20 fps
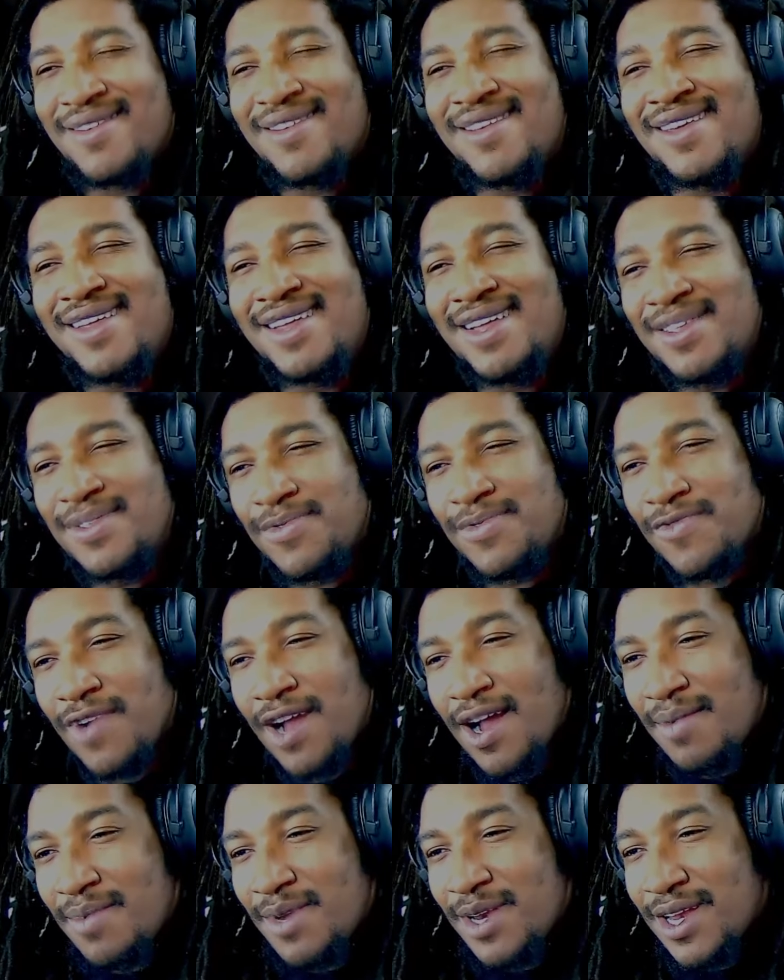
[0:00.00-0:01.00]
it's
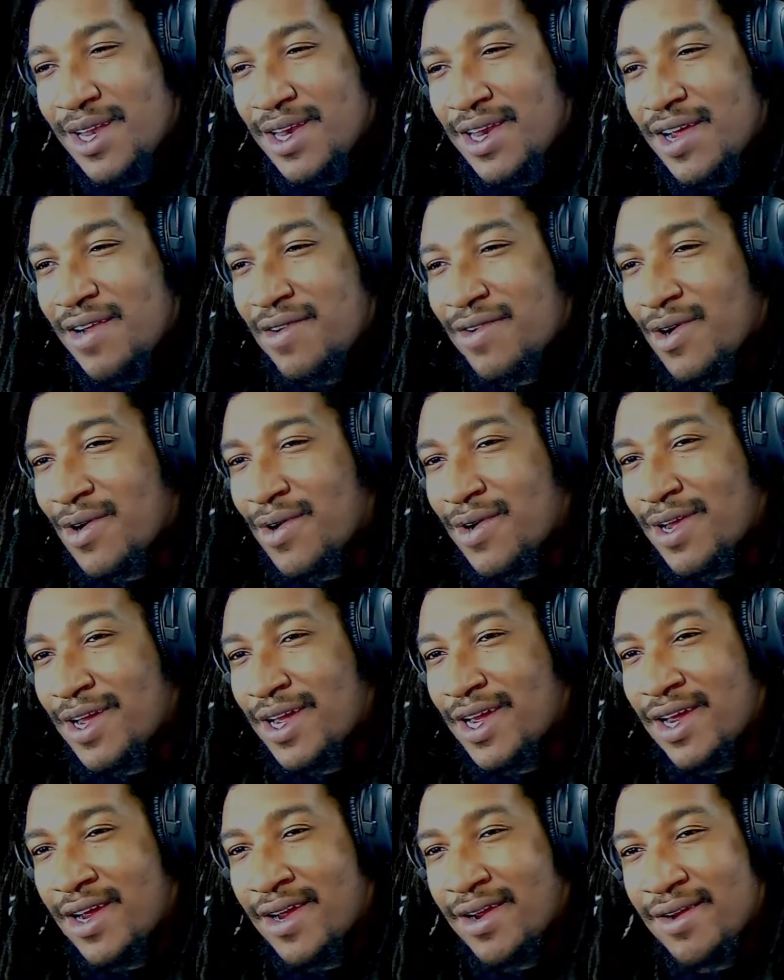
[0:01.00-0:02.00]
Robert De Niro in
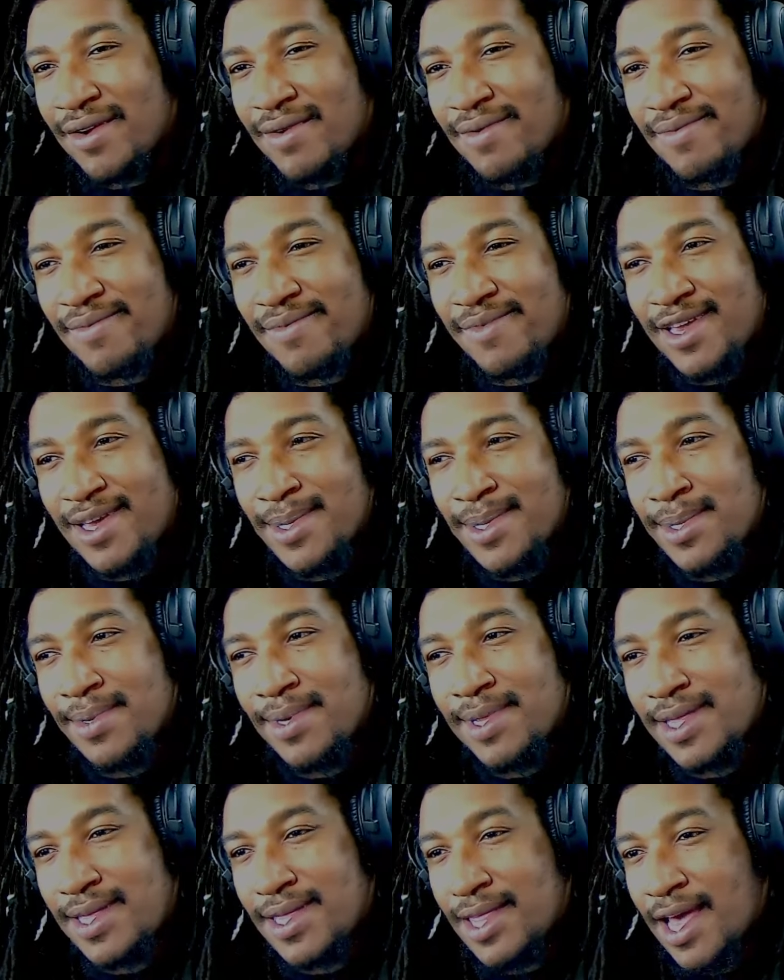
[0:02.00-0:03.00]
here. That's
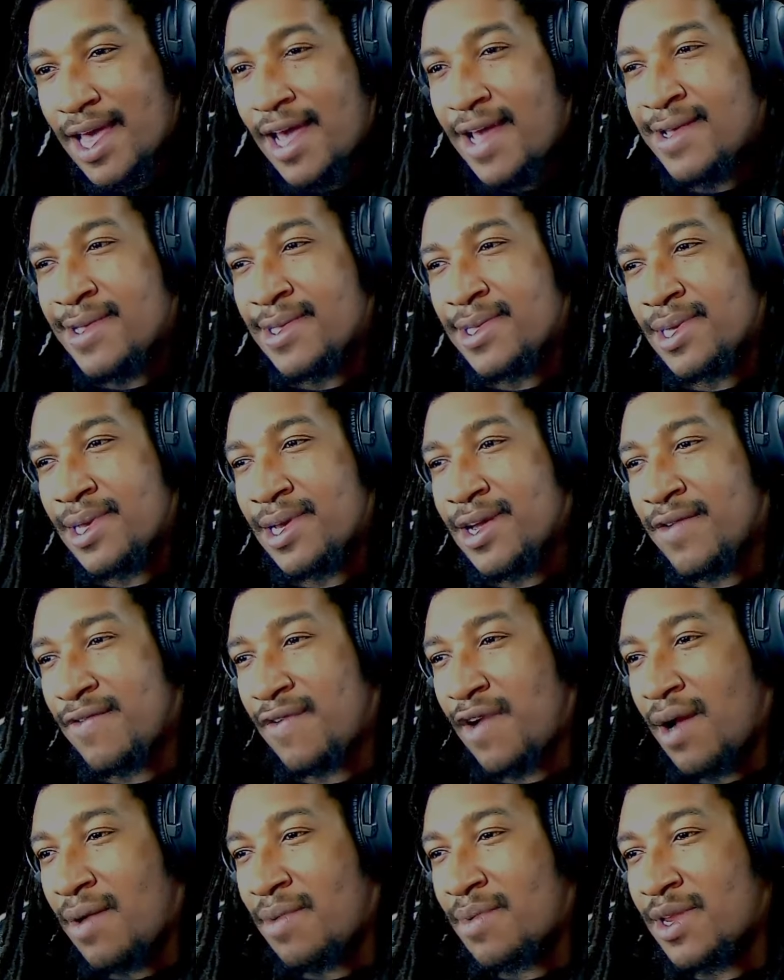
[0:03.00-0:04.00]
what the thing said,
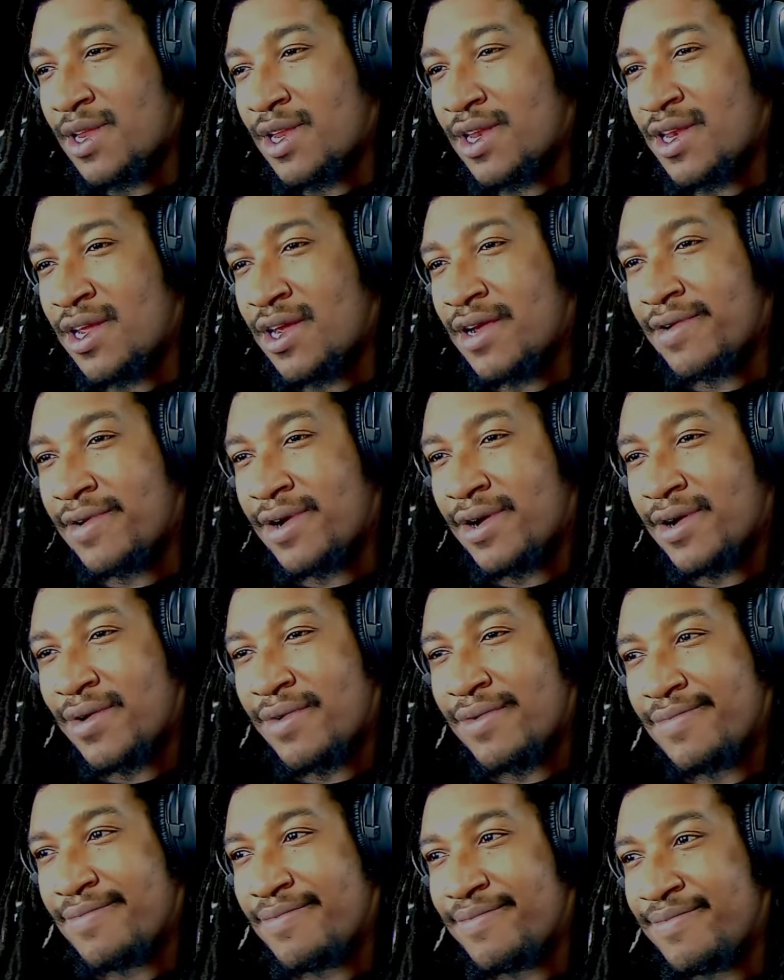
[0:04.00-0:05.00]
Robert De
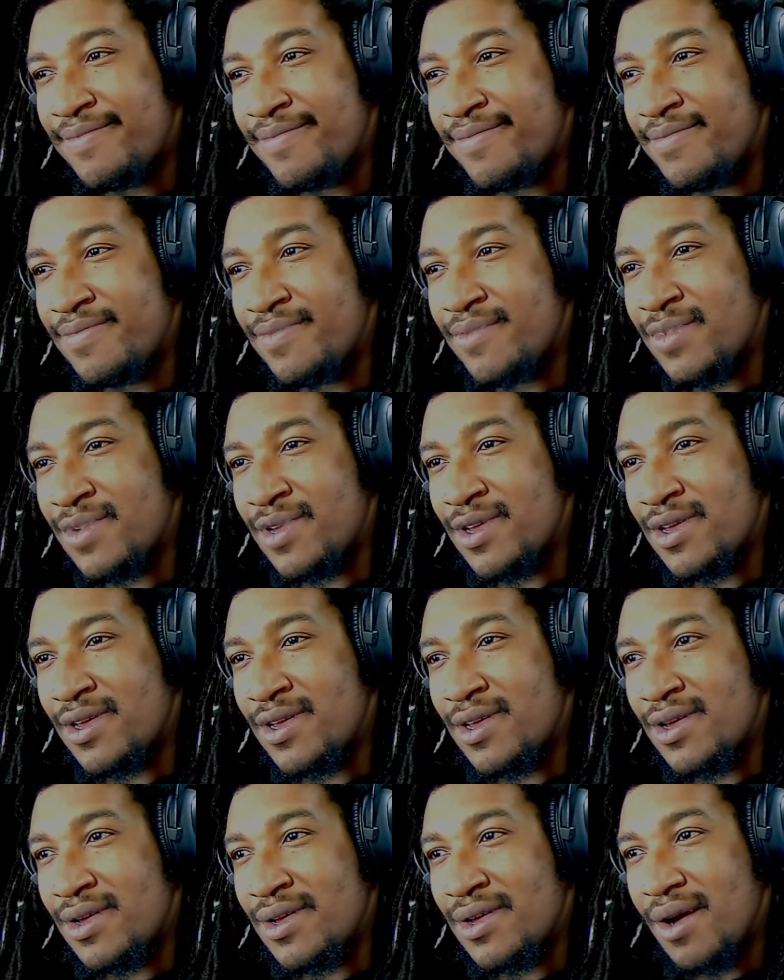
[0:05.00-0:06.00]
Niro.
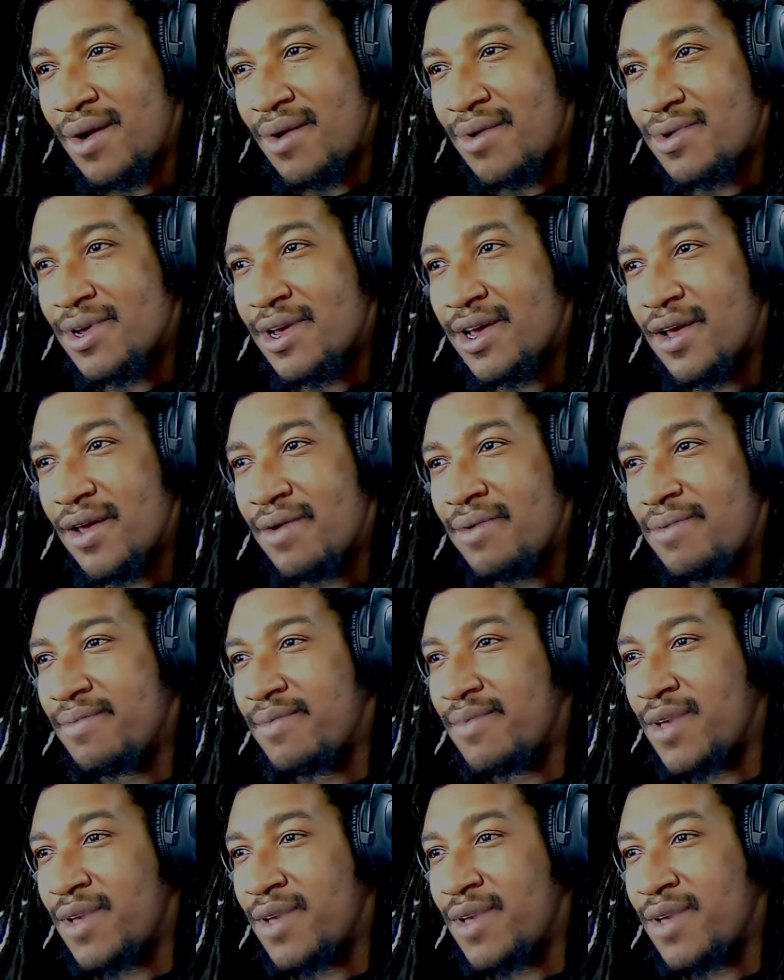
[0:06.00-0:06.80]
Okay.